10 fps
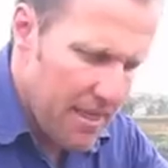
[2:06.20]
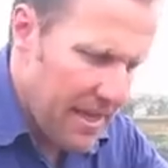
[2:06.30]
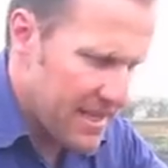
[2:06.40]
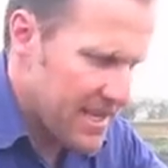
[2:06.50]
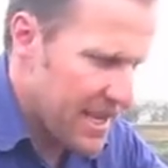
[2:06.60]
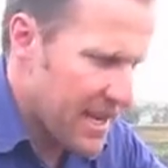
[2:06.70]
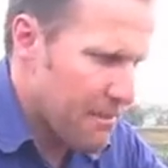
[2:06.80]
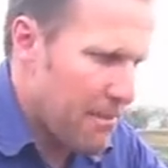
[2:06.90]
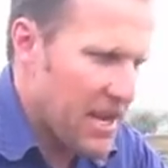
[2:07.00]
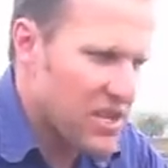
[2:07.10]
that
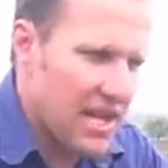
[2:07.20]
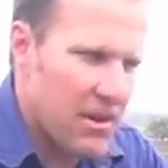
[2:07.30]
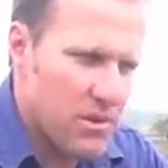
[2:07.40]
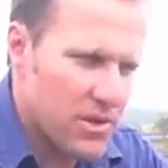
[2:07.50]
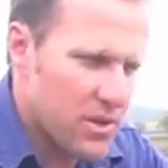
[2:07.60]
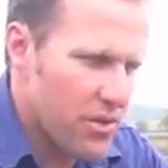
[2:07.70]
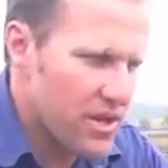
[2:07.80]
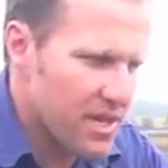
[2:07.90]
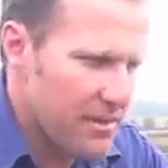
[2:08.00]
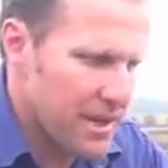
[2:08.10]
compaction layer we were
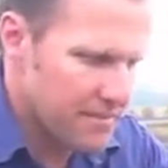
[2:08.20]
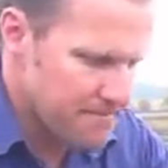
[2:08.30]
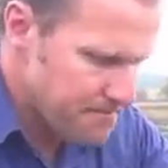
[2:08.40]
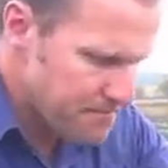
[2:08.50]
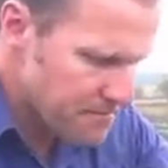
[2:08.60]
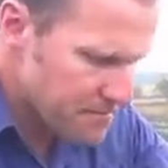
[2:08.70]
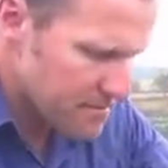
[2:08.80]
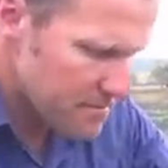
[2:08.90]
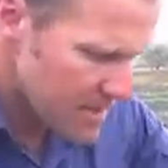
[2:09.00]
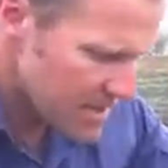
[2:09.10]
talking about.
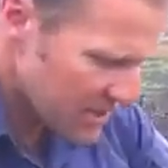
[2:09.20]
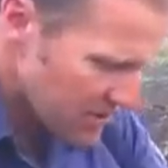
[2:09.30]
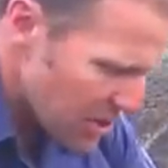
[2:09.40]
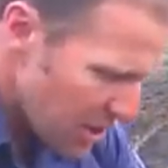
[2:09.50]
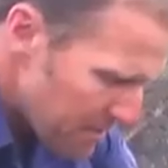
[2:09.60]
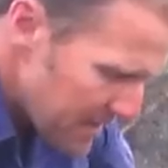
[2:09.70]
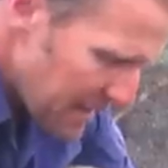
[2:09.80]
So it's opened it